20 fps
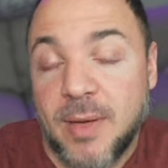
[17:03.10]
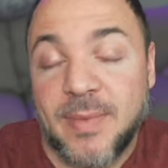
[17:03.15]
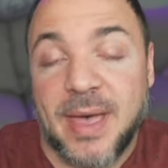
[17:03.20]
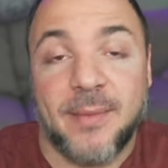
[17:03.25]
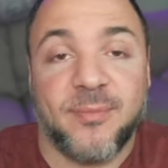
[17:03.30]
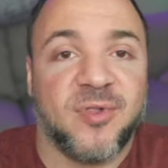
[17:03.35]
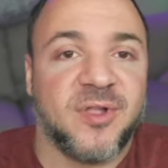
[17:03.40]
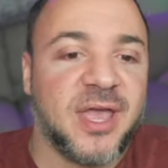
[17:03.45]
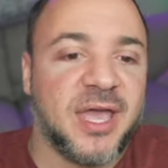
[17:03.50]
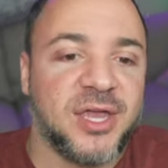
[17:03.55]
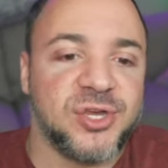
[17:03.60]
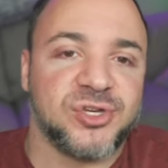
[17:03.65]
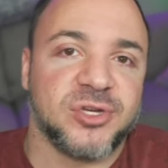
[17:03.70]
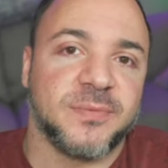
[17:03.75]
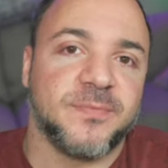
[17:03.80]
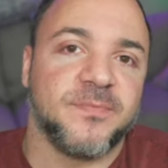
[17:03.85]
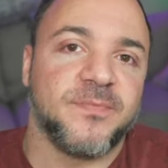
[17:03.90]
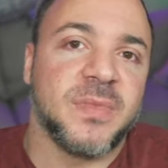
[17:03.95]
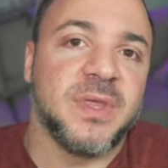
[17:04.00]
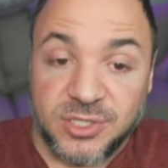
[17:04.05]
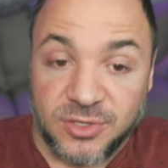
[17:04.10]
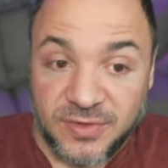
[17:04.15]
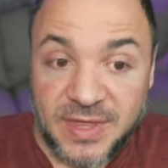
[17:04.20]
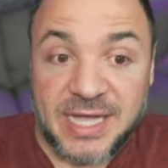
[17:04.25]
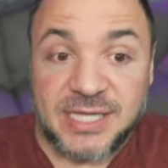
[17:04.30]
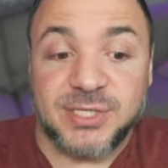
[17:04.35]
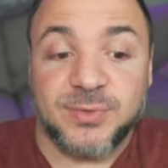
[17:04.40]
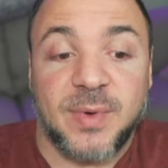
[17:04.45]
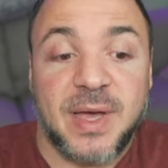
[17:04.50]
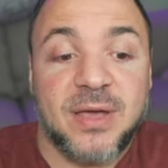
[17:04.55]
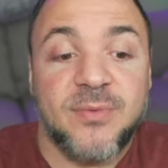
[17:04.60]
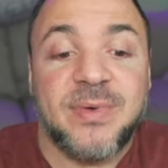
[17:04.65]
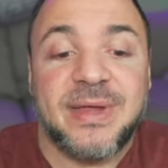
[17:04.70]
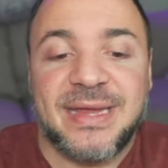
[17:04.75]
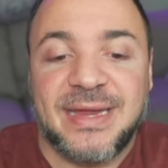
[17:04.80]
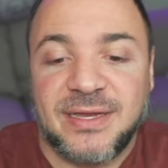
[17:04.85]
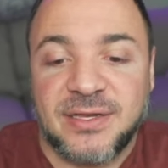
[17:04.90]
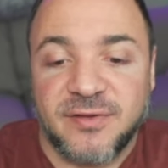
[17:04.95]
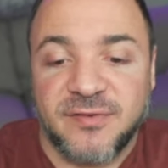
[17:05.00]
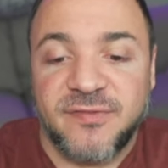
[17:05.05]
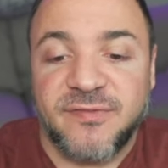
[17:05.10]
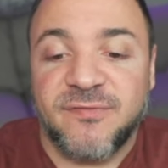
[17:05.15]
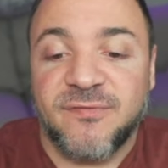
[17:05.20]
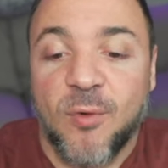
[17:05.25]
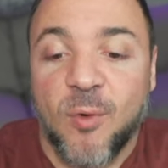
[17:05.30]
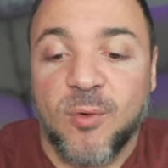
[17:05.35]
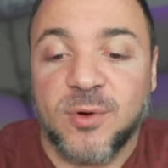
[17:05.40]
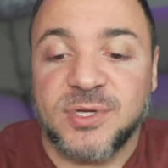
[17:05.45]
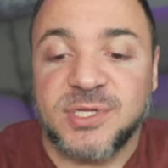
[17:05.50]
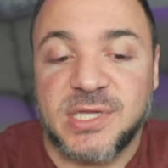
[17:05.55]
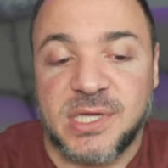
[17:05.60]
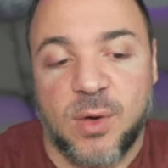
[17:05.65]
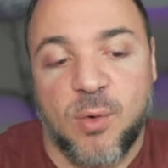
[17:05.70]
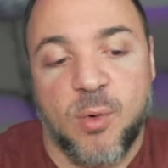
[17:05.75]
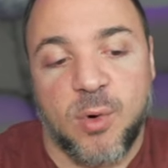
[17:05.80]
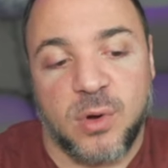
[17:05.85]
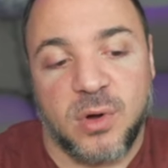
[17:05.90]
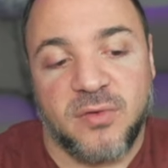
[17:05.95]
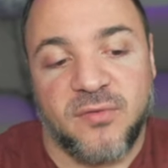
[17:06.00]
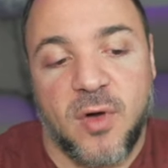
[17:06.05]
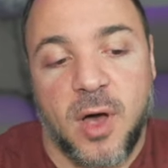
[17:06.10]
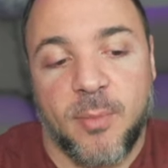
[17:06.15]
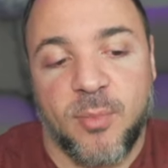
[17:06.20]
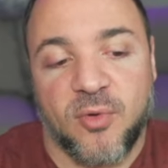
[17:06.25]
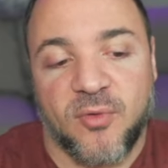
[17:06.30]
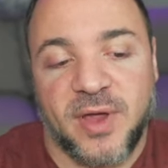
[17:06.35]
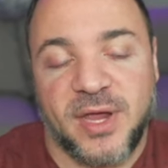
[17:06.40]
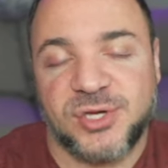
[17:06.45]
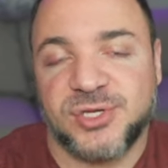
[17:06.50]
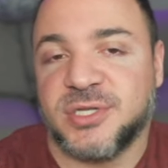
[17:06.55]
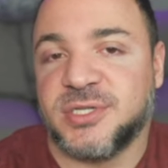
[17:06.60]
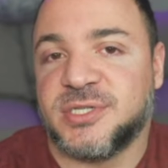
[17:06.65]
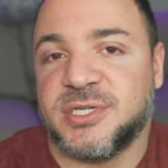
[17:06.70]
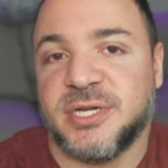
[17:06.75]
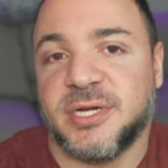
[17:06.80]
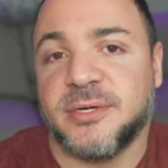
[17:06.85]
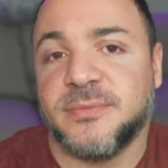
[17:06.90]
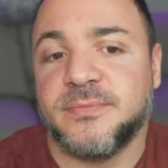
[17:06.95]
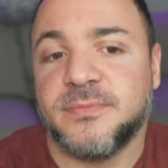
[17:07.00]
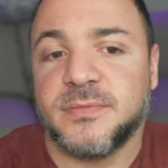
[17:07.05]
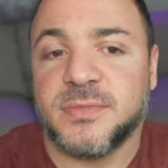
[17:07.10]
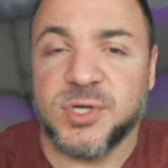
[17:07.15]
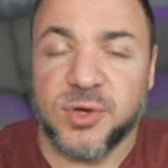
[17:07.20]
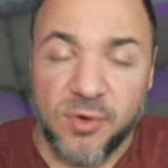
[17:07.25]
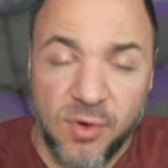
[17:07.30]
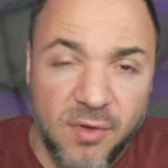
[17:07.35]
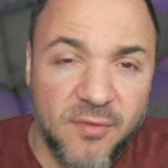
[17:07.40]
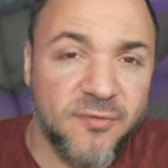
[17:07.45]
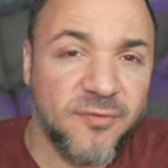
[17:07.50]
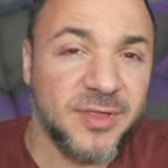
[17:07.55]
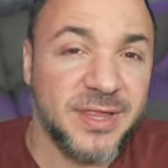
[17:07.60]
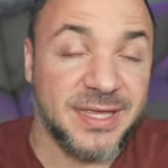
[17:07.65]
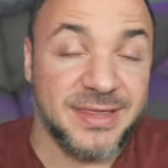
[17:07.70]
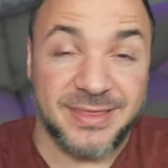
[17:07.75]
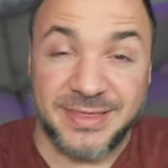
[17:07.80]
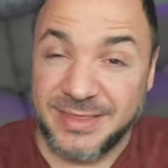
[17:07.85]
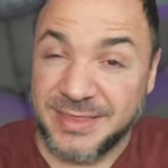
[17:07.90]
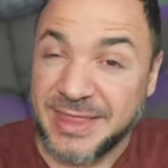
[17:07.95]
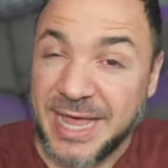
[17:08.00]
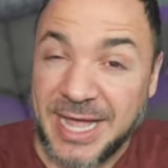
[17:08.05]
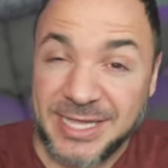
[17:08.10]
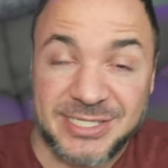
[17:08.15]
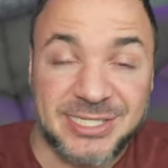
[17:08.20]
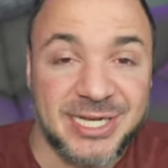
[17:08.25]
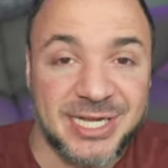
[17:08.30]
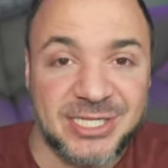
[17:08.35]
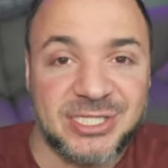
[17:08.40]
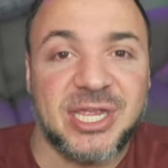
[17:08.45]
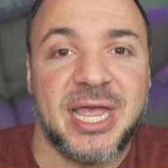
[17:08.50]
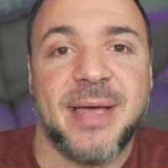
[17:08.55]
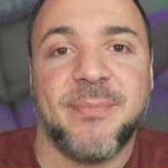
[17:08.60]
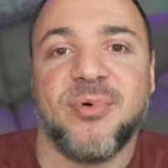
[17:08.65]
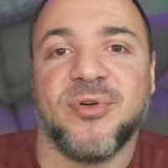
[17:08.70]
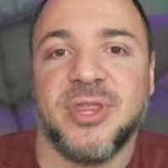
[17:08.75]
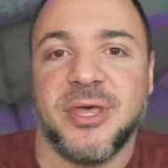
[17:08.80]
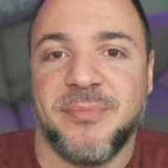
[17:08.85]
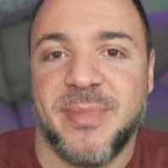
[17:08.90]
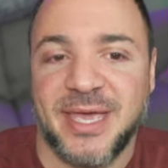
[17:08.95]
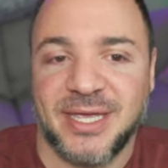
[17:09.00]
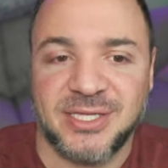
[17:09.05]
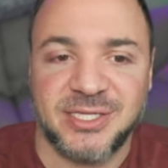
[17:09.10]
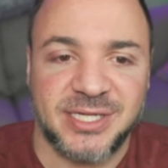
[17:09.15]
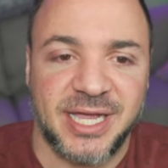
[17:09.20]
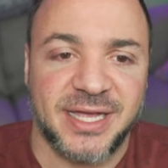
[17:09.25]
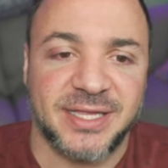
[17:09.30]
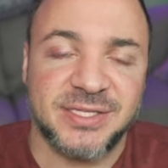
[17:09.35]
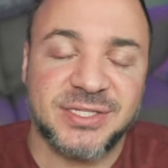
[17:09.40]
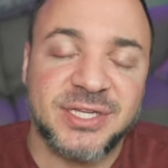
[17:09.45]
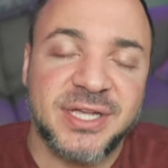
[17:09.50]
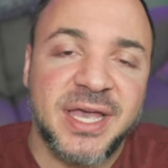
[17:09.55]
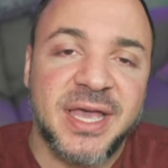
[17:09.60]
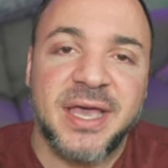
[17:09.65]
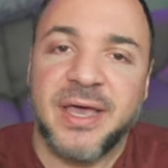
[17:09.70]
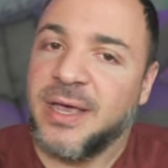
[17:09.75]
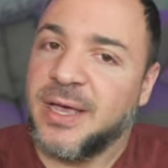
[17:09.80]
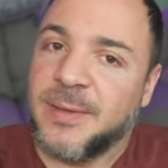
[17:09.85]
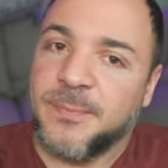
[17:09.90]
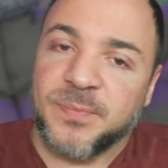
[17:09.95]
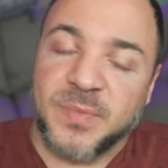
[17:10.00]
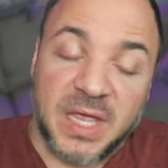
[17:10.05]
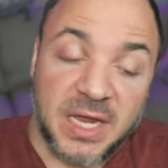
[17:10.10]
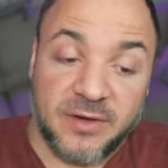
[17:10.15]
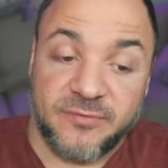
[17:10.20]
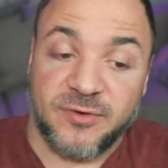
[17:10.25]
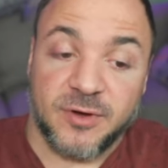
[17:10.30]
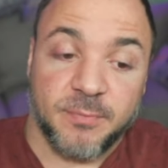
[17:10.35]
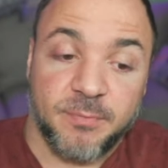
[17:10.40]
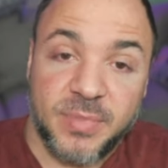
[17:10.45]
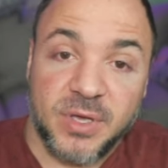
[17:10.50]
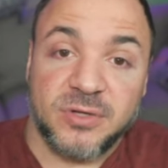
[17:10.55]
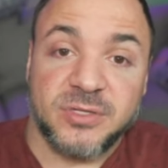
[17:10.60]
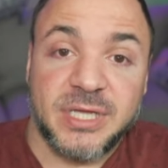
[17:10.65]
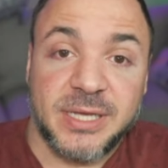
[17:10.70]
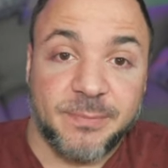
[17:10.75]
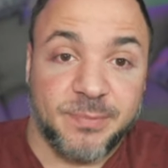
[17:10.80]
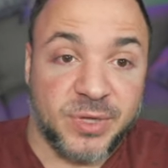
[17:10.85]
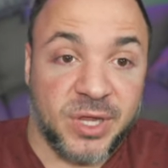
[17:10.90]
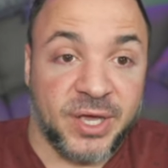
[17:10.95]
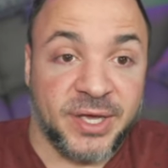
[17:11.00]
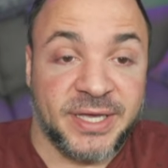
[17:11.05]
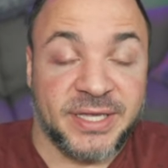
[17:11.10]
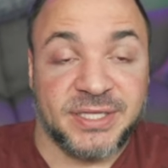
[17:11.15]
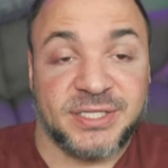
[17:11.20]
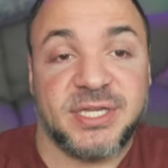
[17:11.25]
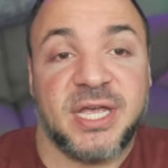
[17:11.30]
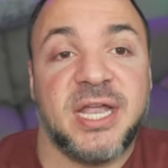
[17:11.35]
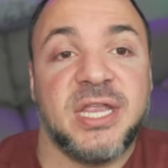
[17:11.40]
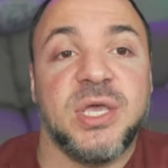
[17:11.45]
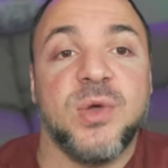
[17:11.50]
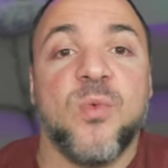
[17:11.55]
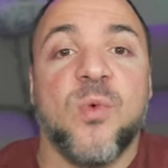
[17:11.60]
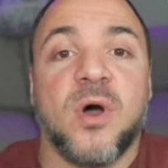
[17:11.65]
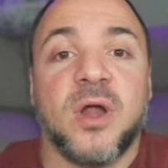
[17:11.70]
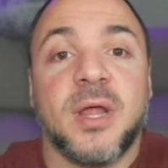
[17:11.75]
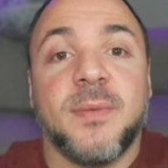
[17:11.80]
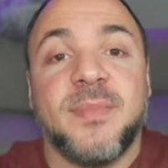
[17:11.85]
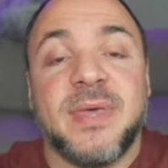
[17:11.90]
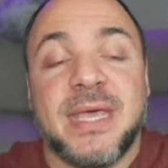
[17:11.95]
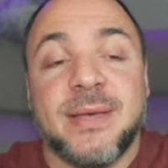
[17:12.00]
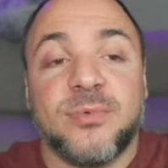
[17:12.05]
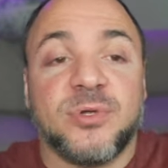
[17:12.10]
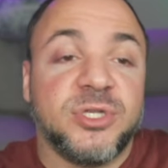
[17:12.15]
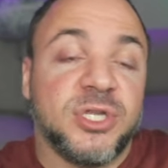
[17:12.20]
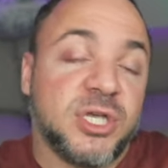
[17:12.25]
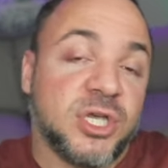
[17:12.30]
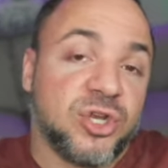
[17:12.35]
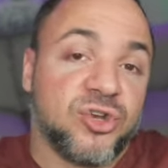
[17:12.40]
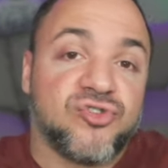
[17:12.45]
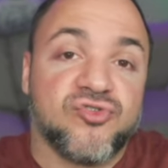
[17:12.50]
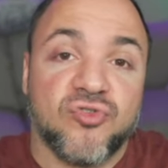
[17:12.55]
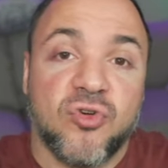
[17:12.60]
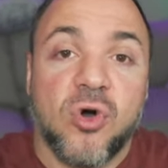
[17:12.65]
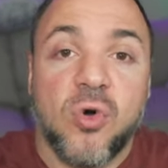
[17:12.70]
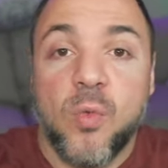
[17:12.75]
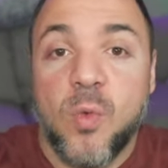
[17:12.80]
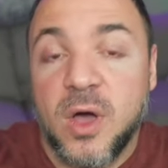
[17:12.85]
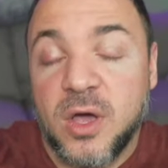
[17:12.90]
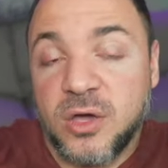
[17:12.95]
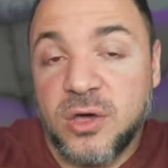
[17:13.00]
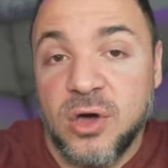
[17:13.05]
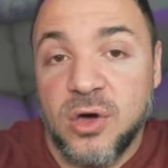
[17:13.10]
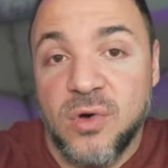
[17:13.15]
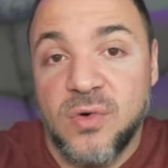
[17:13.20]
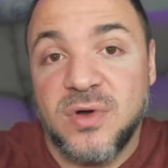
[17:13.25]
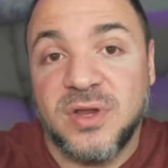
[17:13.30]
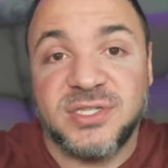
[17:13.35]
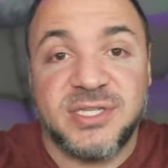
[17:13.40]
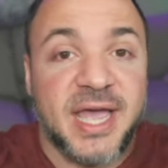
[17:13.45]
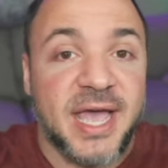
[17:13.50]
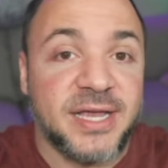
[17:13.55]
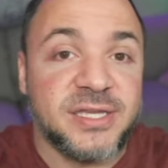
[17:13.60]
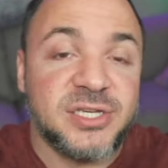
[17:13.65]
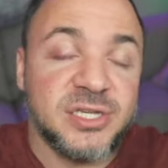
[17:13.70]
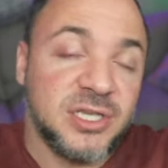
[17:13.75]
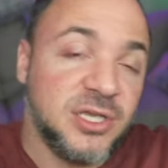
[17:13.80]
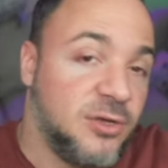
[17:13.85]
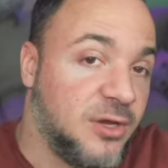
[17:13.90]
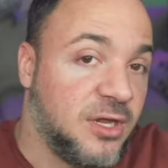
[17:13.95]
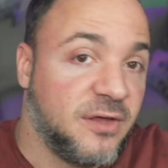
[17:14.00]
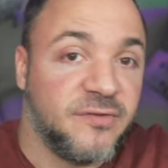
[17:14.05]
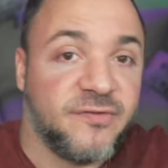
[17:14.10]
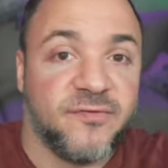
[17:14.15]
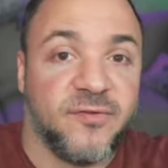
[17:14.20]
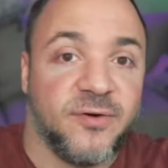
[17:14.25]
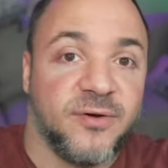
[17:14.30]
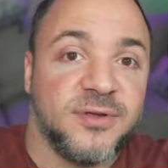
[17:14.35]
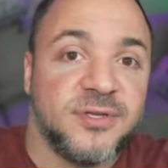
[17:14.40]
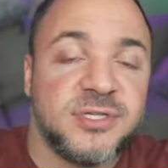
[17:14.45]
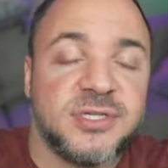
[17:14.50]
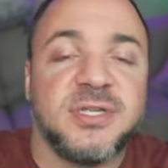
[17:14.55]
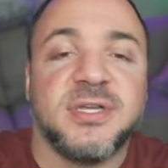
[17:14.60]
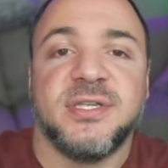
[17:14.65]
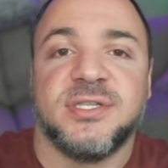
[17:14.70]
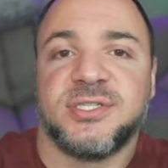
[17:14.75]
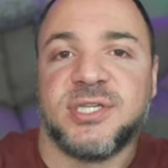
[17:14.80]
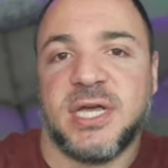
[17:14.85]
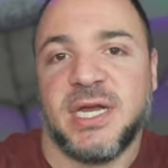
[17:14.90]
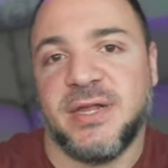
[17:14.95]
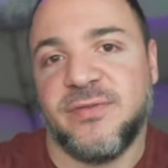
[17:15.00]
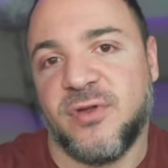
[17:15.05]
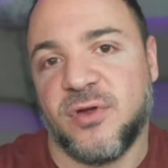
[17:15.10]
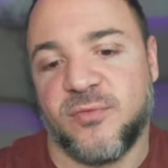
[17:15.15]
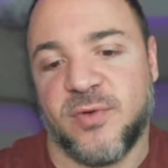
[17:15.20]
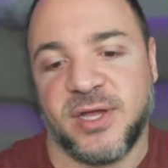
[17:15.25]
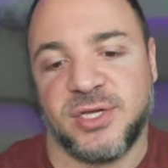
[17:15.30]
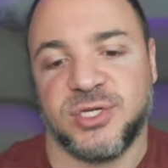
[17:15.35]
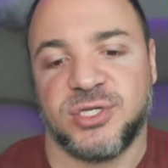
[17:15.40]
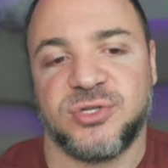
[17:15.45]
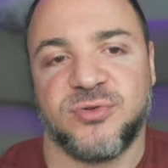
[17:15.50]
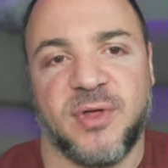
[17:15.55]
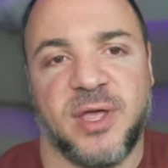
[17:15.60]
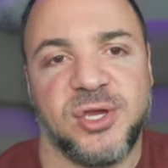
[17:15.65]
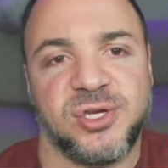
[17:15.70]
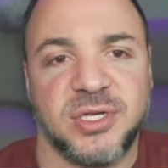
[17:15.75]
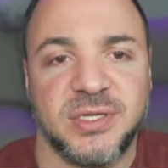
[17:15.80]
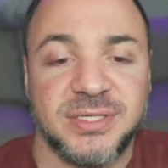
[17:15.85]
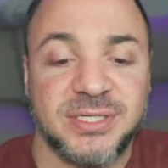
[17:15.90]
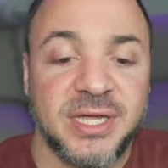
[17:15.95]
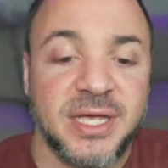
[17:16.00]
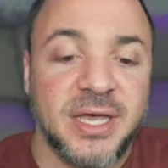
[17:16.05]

application. That's why we need to force the order of operations here. So hopefully that's an example that makes sense. And if you're building plugins and you want to be able to control what code is executing first inside of your registrations,